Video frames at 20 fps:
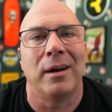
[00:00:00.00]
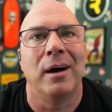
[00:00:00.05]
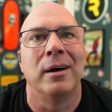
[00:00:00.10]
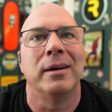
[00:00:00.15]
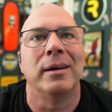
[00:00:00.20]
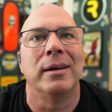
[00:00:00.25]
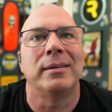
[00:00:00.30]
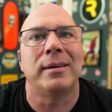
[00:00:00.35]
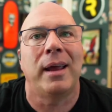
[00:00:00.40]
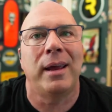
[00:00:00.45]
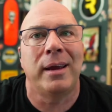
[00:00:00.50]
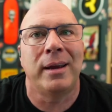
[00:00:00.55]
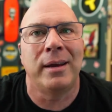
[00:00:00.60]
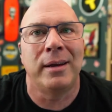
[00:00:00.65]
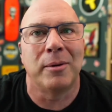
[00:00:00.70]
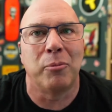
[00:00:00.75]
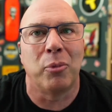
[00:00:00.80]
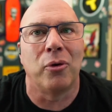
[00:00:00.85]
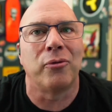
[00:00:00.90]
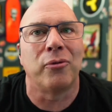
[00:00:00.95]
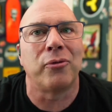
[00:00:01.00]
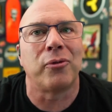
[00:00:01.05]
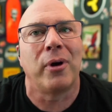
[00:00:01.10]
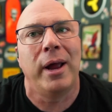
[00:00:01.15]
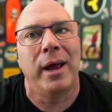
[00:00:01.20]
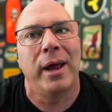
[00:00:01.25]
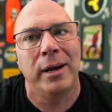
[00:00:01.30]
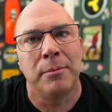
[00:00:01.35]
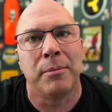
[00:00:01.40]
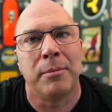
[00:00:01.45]
unattainable
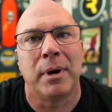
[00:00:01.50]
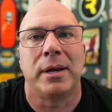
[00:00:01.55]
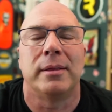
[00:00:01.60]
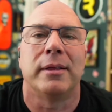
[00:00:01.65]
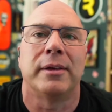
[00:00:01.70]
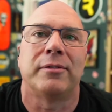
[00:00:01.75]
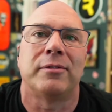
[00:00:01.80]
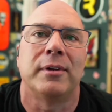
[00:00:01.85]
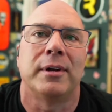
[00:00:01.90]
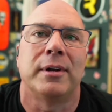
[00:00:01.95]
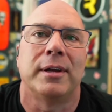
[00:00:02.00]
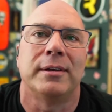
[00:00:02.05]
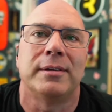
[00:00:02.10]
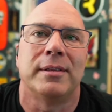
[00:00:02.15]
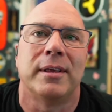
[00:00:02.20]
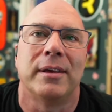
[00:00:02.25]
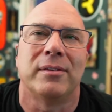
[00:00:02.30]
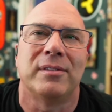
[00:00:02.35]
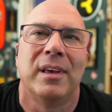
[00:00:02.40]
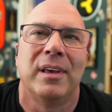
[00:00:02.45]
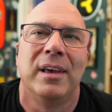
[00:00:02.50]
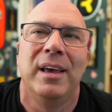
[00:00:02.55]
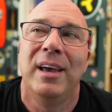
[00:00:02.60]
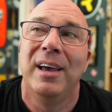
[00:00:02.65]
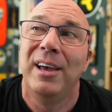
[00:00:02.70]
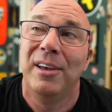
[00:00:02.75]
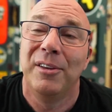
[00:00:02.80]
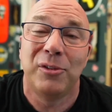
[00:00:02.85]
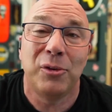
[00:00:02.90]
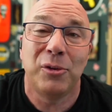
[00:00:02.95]
for anybody listening to this.
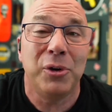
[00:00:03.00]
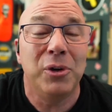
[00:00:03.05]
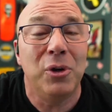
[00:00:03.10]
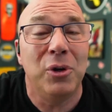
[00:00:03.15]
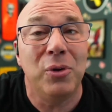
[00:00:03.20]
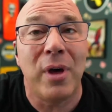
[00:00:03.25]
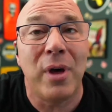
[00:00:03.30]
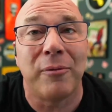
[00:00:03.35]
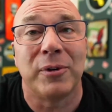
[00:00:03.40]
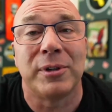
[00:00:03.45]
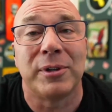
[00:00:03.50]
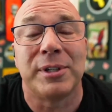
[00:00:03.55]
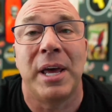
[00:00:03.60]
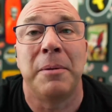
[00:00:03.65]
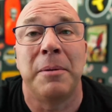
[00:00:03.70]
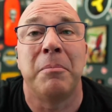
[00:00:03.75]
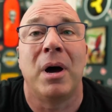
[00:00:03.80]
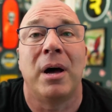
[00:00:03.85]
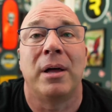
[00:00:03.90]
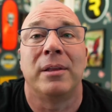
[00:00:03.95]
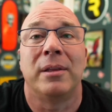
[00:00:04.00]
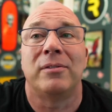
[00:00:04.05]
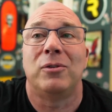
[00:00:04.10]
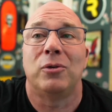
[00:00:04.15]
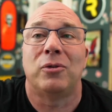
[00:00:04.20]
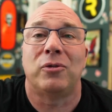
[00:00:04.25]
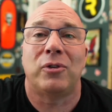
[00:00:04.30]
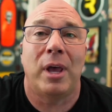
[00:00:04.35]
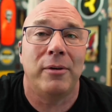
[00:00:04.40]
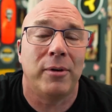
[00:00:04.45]
So you do that for 10
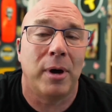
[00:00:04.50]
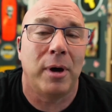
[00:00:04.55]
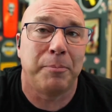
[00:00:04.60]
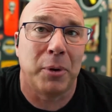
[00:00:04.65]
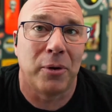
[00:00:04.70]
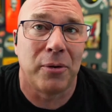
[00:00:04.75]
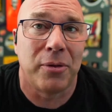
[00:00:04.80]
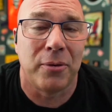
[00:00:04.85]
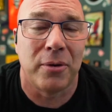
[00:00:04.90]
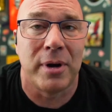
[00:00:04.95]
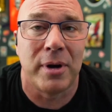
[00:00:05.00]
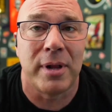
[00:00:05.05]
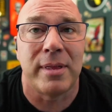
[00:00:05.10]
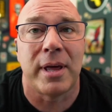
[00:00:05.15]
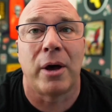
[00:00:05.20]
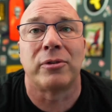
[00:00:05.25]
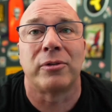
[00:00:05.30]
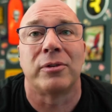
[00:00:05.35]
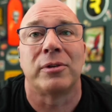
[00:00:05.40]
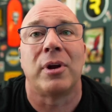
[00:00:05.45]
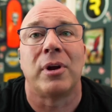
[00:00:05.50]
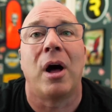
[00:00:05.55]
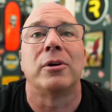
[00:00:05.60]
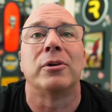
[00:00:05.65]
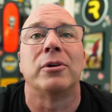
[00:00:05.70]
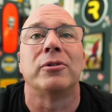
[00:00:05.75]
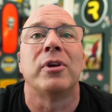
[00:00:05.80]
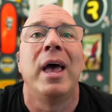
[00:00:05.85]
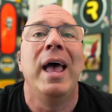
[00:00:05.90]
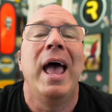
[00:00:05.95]
months, you save up your
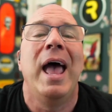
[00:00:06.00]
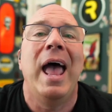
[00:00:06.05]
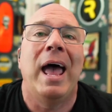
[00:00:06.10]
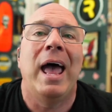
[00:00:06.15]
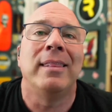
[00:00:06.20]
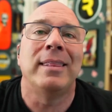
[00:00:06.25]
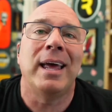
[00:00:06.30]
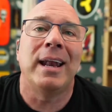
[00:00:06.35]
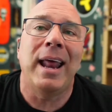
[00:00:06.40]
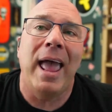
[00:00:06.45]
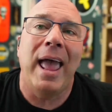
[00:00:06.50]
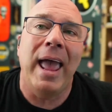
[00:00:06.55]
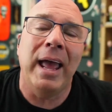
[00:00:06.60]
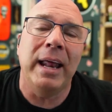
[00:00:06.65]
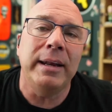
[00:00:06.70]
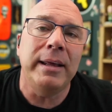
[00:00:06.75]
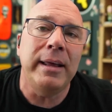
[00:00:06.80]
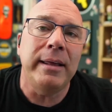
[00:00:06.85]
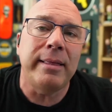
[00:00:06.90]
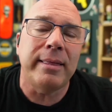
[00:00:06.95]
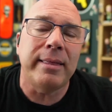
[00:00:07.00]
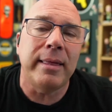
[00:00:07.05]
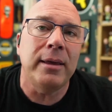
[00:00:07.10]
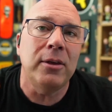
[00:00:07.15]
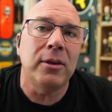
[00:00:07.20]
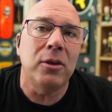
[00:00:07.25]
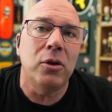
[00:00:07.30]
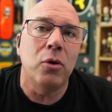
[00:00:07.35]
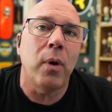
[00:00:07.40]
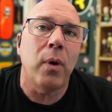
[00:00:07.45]
$30,000, and then
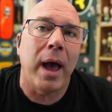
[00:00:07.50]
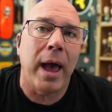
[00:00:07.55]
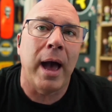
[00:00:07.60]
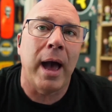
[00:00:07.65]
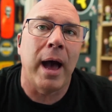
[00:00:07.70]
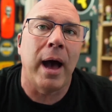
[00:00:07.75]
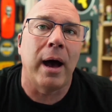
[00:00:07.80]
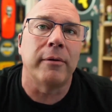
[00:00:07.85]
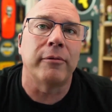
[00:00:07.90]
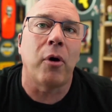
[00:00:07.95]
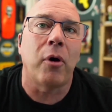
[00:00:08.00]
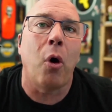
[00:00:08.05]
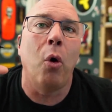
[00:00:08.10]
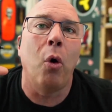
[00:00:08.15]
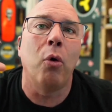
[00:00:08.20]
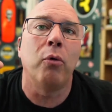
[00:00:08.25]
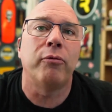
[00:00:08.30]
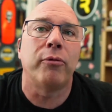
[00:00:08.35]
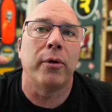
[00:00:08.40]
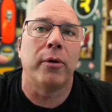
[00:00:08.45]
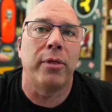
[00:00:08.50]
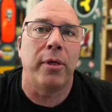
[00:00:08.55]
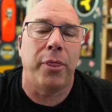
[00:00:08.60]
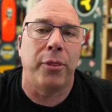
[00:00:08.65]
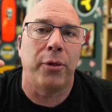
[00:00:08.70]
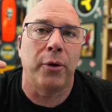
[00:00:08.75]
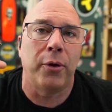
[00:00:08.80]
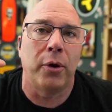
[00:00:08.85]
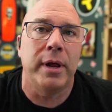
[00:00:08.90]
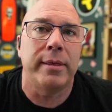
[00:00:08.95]
anything you have over
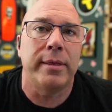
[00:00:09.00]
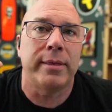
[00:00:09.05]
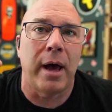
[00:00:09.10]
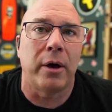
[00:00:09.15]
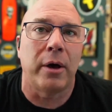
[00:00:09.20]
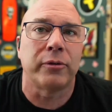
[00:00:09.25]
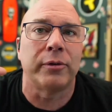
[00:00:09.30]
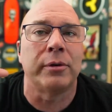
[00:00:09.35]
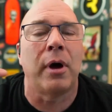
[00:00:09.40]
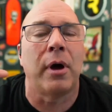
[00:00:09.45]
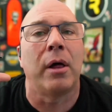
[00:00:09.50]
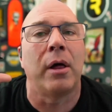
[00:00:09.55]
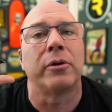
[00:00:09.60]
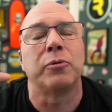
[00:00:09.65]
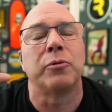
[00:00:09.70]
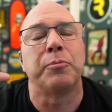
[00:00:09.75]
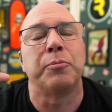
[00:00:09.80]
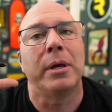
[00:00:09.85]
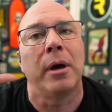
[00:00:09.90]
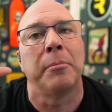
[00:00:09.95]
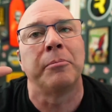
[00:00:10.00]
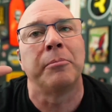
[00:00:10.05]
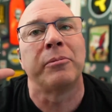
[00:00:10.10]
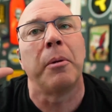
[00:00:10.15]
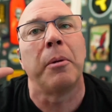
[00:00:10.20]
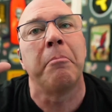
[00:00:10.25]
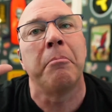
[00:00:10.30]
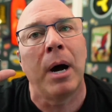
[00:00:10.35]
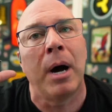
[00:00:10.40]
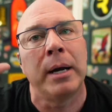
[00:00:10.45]
the $30,000
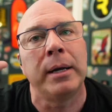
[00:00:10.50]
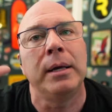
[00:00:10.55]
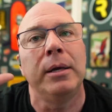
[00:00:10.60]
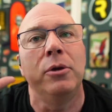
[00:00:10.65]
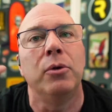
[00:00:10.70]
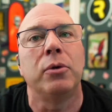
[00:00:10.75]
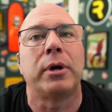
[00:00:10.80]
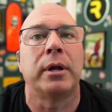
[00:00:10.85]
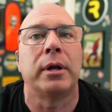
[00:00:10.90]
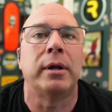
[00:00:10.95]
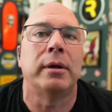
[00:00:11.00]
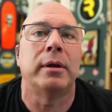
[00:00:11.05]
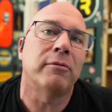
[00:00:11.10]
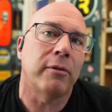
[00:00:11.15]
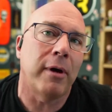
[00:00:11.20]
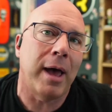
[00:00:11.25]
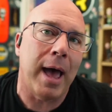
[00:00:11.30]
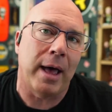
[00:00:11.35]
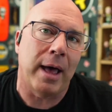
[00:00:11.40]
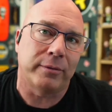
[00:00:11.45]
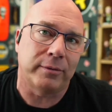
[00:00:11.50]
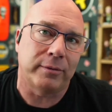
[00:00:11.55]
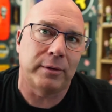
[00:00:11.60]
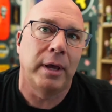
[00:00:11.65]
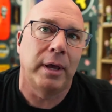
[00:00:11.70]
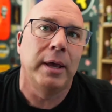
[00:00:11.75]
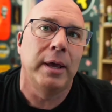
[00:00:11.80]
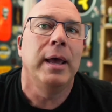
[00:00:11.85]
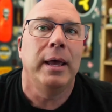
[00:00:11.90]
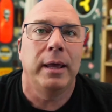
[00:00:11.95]
becomes the money you can
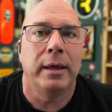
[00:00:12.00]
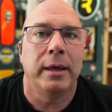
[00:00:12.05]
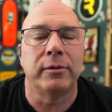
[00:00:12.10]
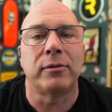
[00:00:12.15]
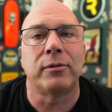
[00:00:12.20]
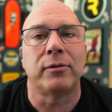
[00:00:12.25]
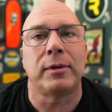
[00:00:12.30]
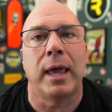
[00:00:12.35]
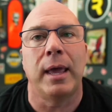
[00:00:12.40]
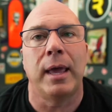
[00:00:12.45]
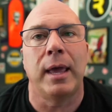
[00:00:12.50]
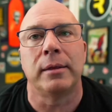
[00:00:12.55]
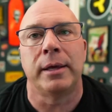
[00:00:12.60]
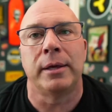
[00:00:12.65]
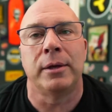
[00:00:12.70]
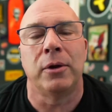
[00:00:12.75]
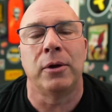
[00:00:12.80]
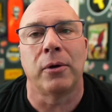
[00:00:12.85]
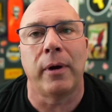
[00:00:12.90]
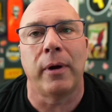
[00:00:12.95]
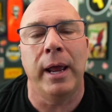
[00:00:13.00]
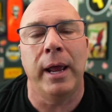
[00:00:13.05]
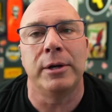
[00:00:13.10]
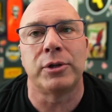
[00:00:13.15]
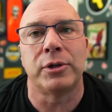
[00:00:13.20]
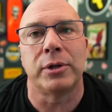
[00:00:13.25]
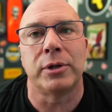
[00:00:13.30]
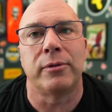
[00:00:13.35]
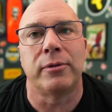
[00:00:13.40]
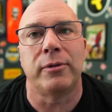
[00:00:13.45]
invest in scaling your
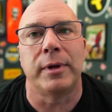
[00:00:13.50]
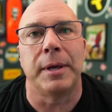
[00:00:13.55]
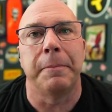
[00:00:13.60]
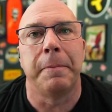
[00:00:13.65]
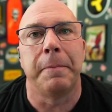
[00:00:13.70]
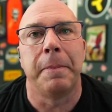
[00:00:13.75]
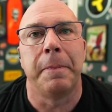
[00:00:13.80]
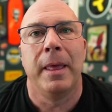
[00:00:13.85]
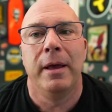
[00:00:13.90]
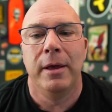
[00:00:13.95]
agency.